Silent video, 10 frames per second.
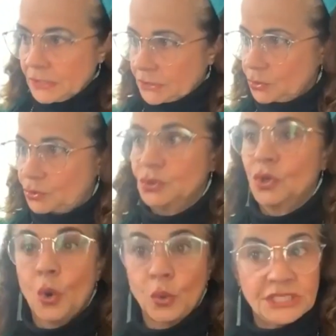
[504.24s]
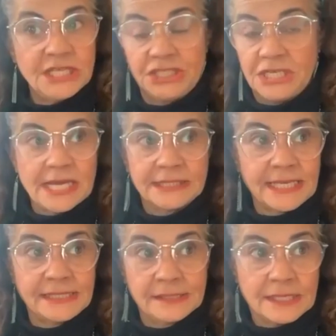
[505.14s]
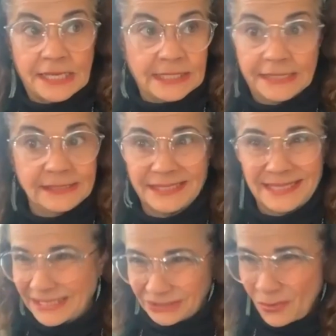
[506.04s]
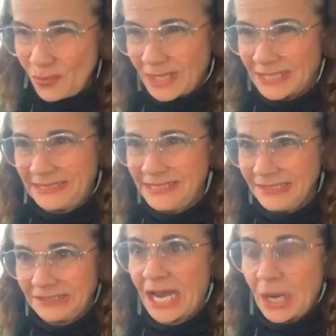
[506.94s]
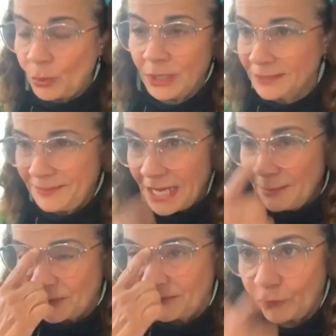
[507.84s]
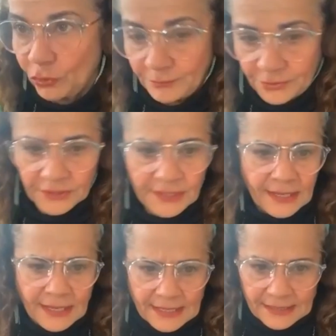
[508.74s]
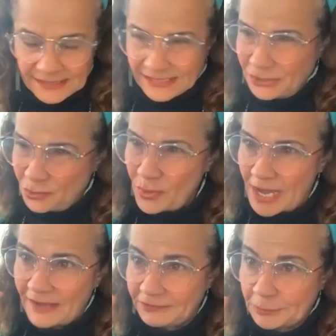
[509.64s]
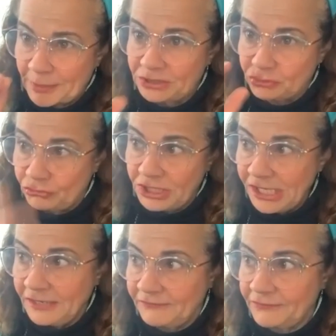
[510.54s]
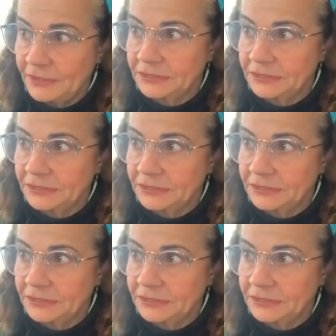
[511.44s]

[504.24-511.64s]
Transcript: You could go teaching. And I said, I don't want to teach. I want to be a performer. And I said, you have special gift.